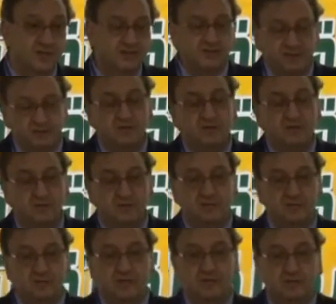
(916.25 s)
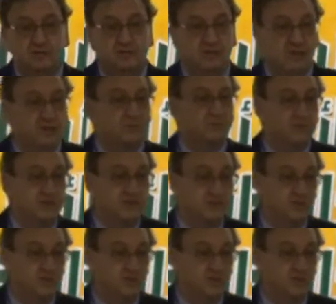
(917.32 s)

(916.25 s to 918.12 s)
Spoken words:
I think even many of the labs in